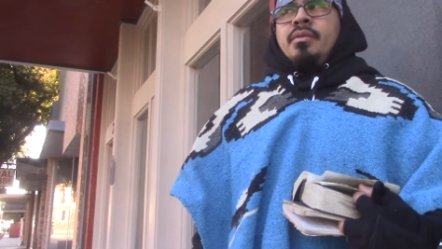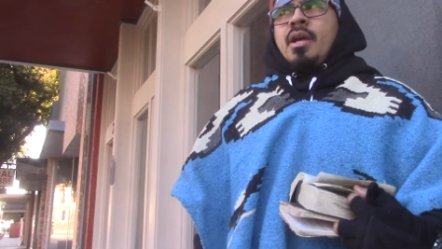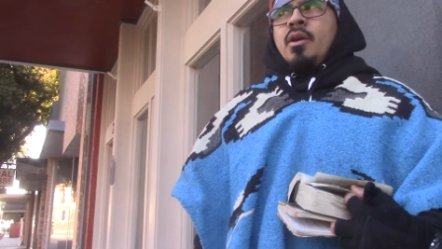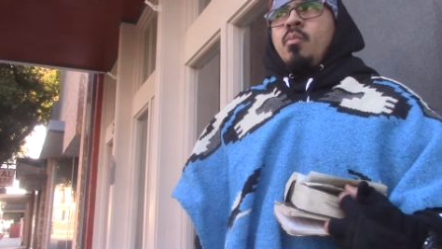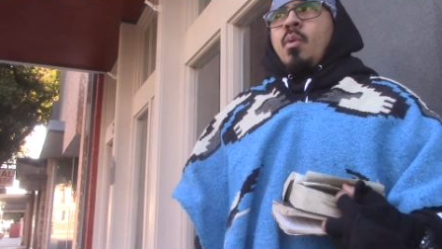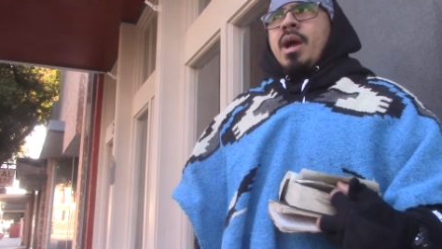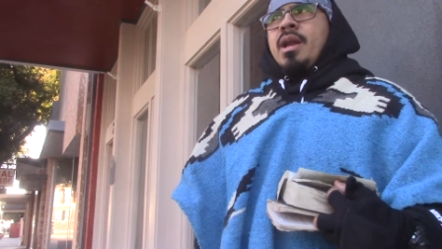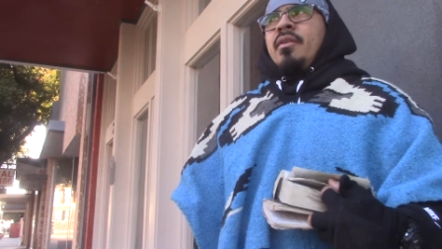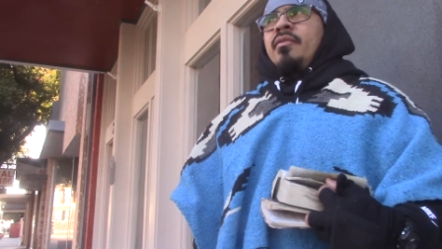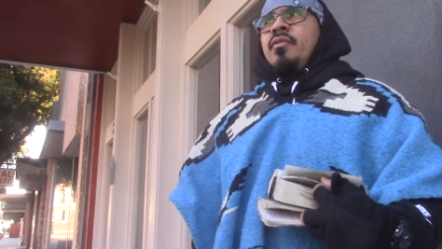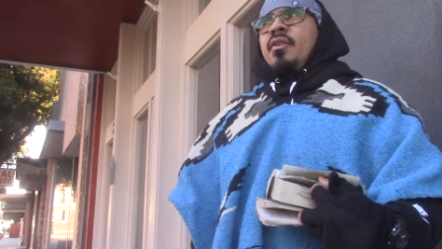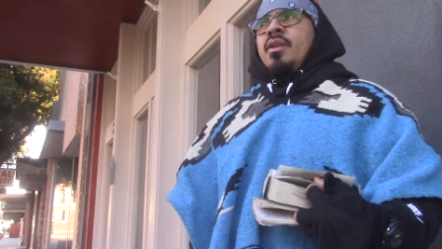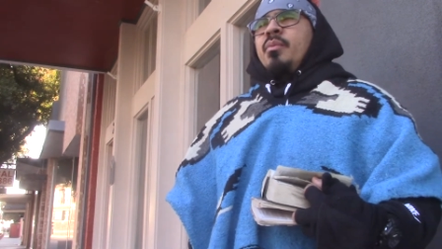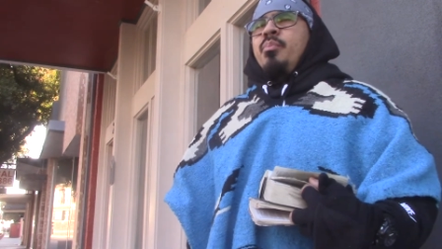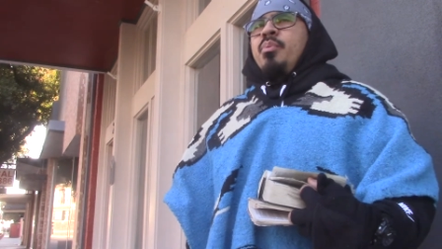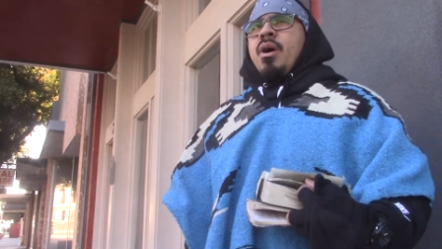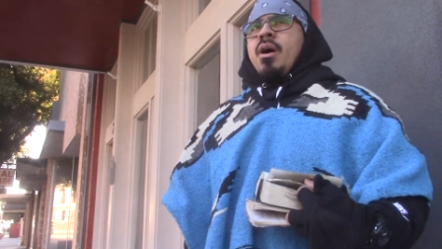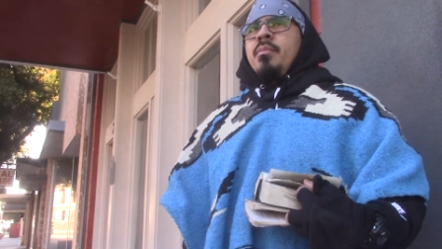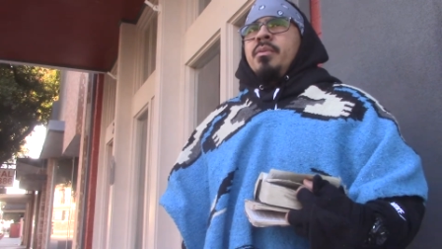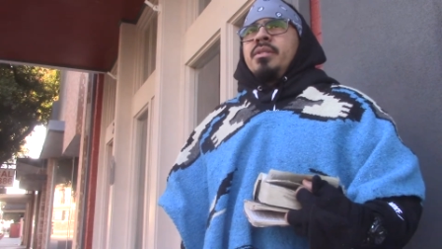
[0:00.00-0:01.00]
they waited for the
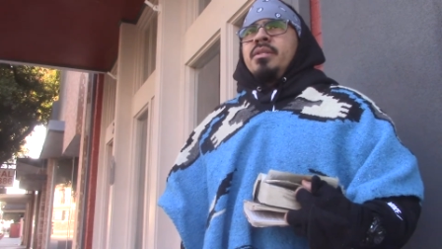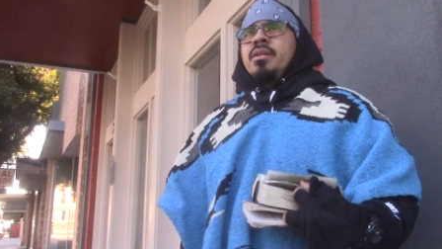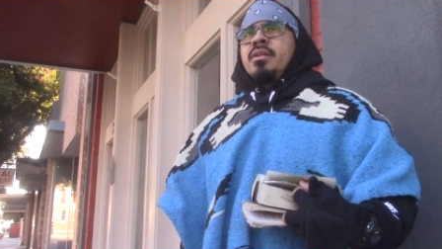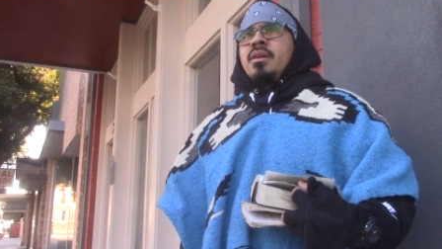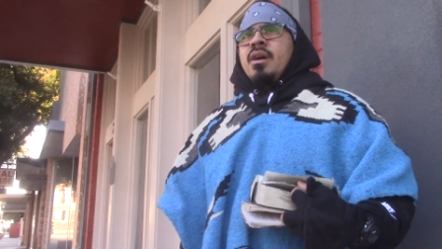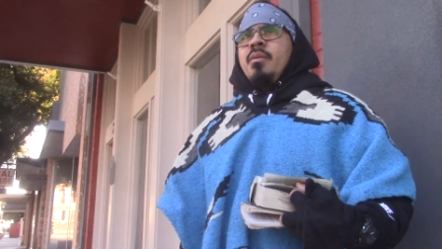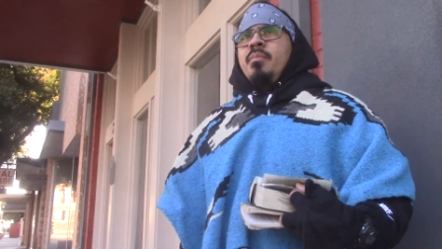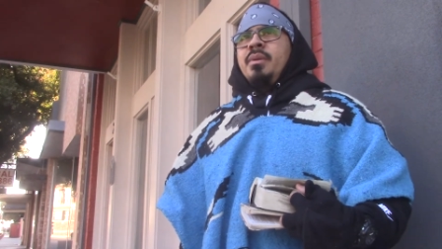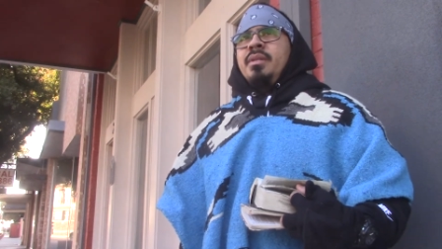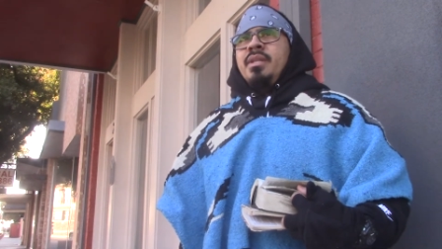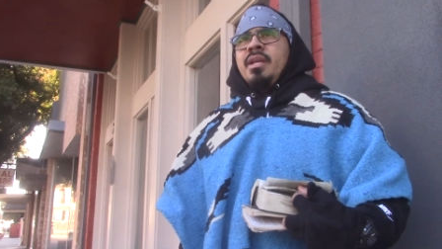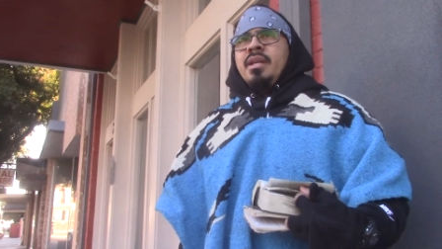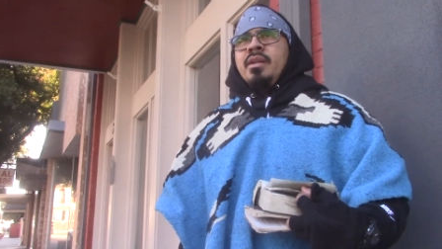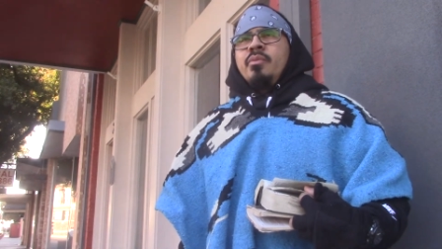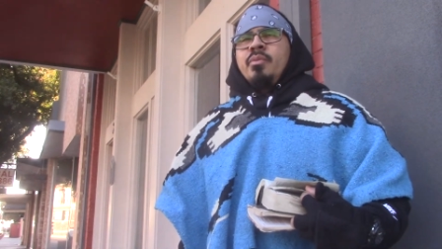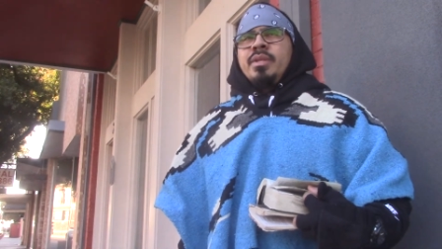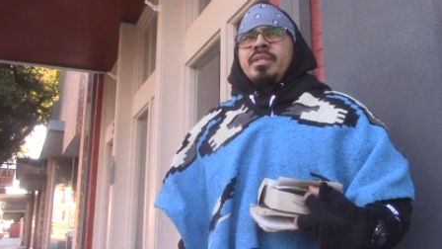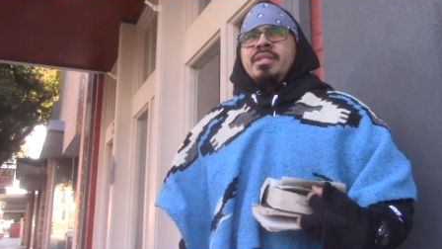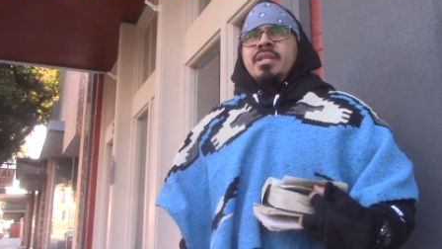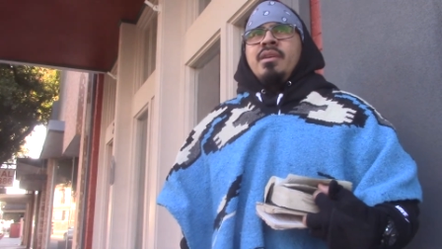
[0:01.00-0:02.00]
promise to come but they
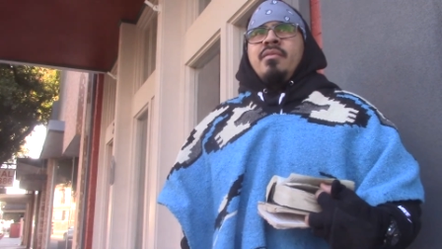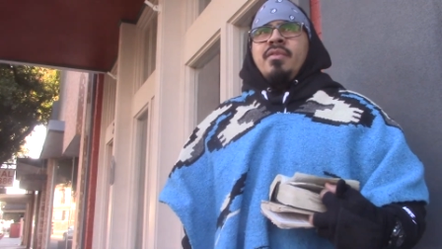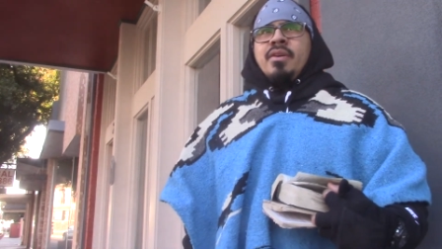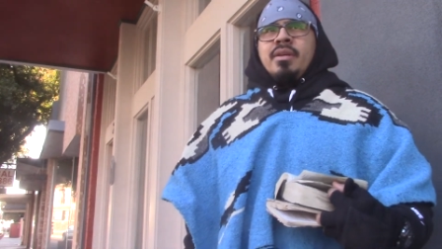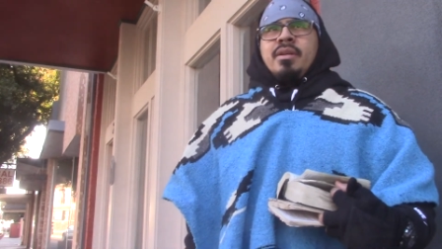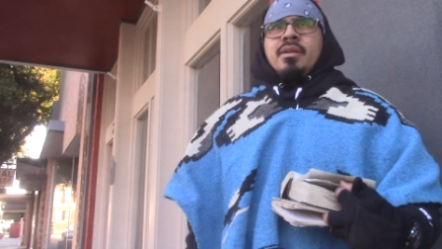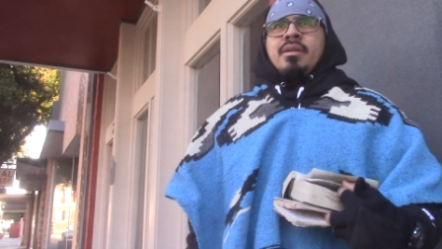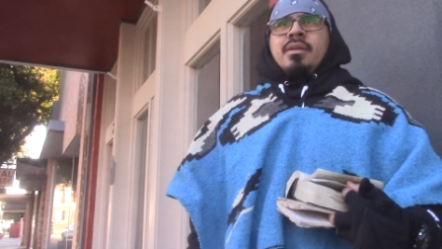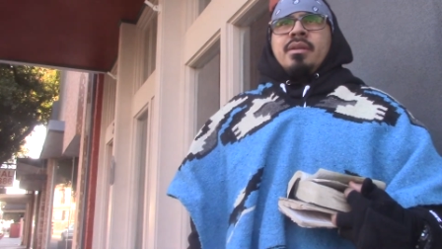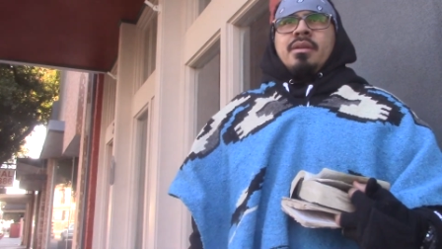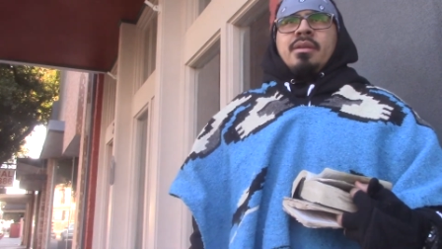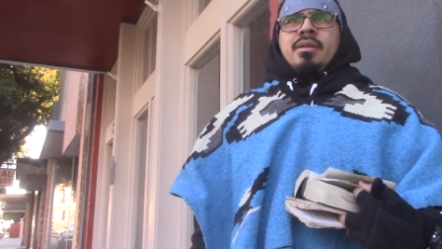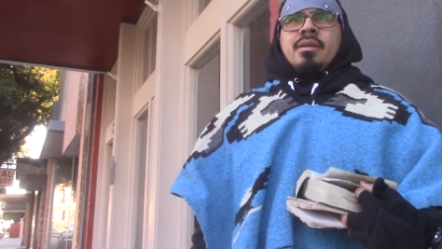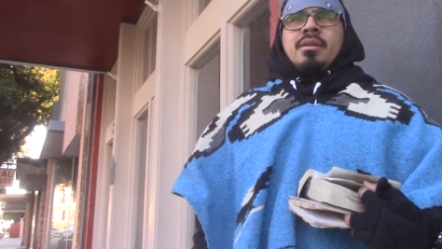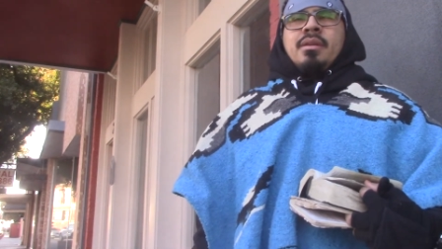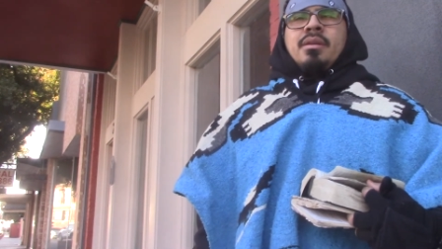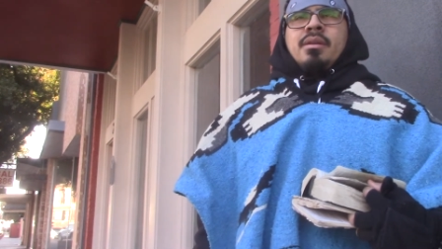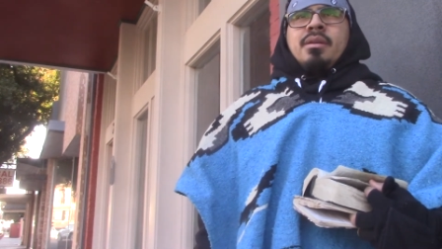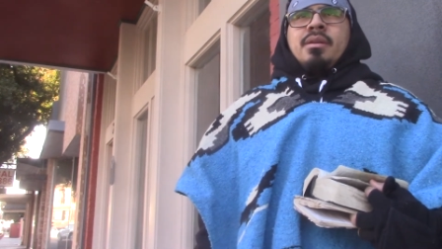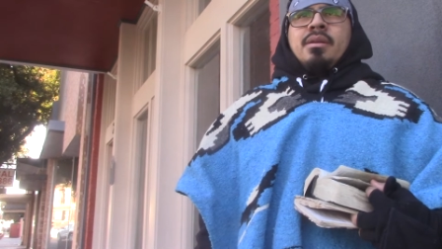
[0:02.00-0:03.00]
didn't receive it
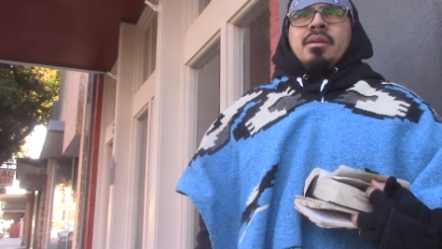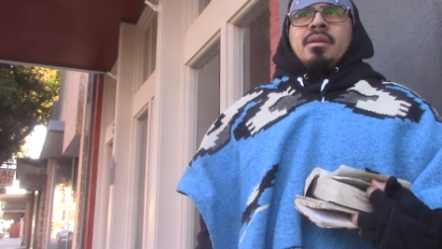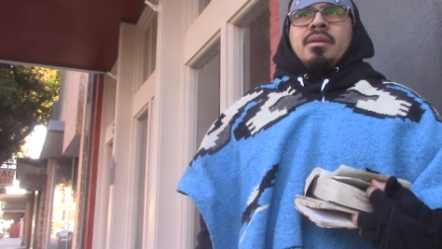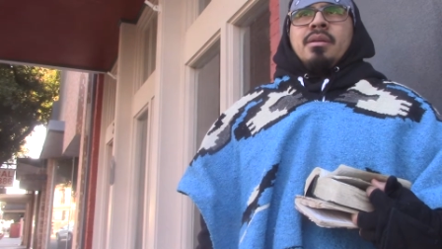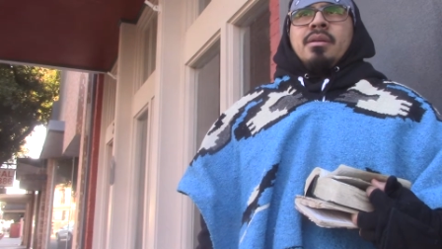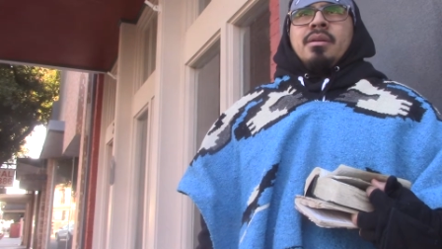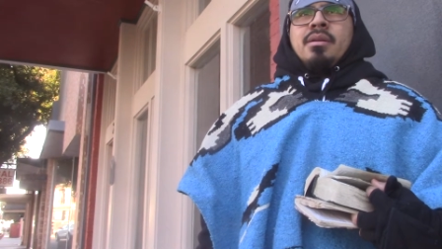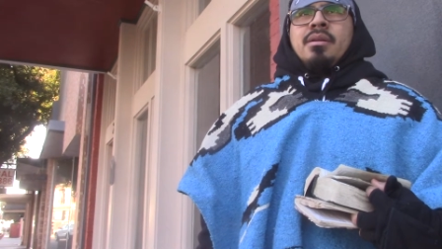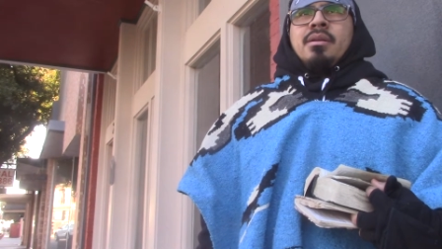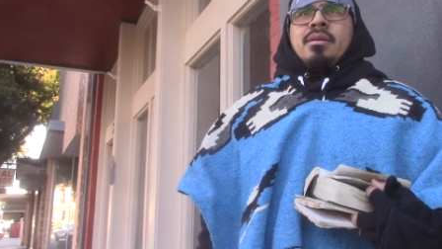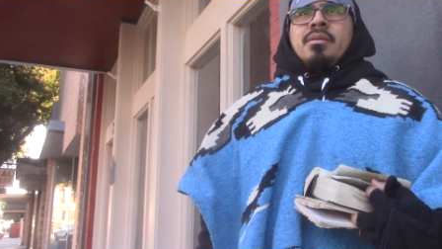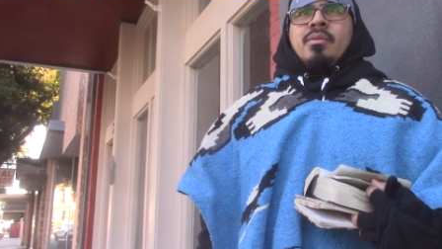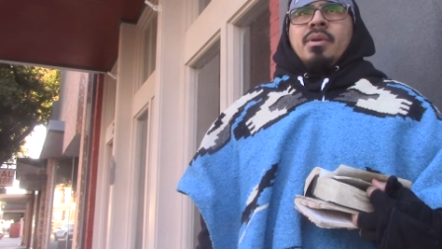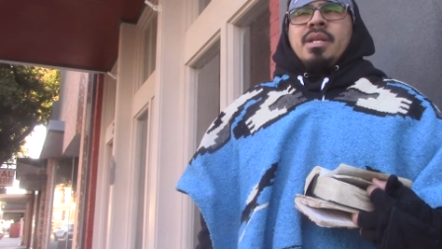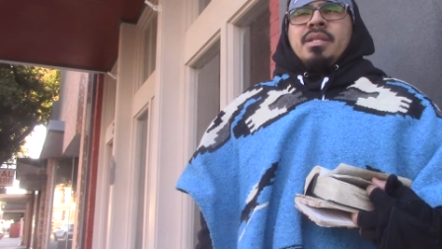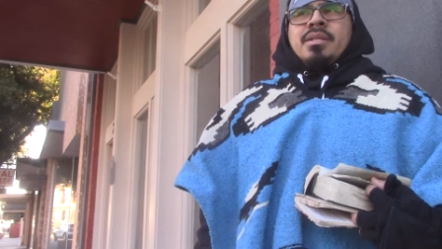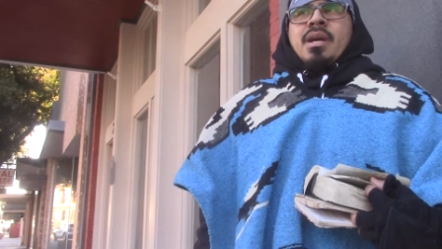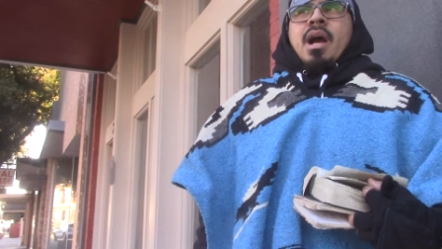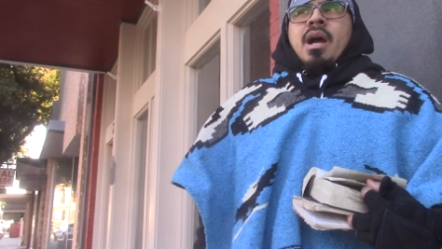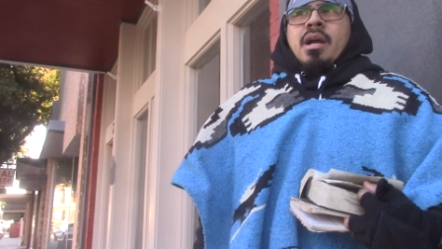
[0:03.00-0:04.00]
what
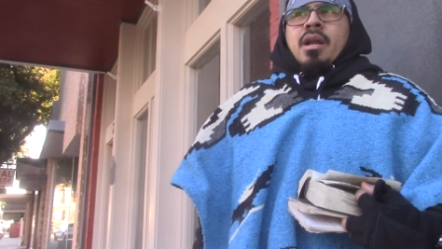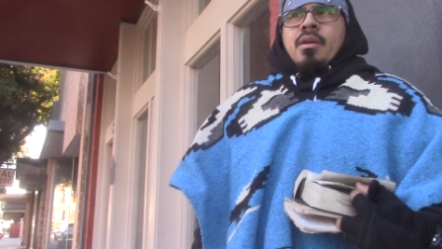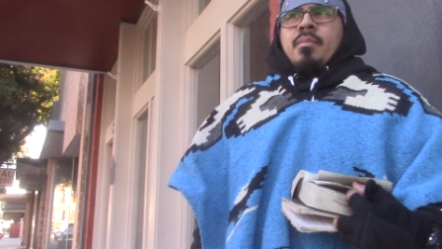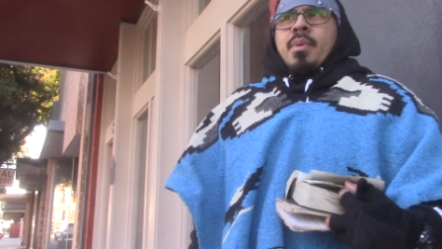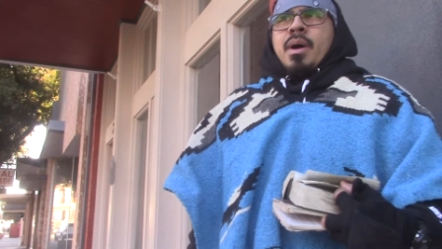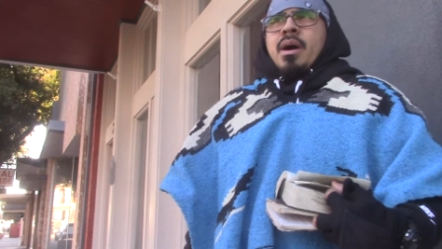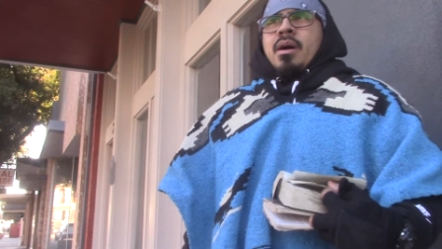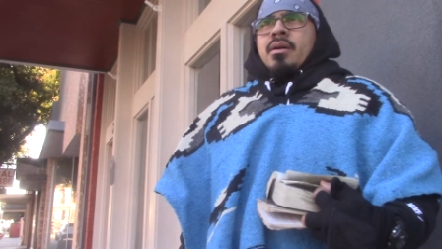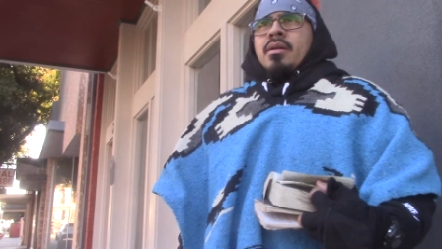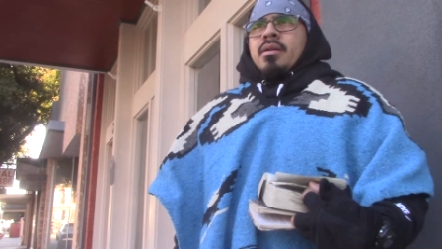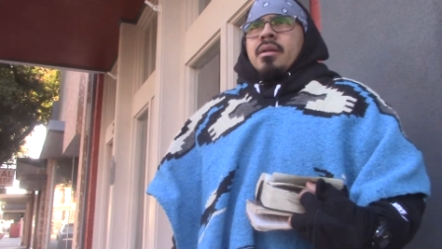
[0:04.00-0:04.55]
are you talking about?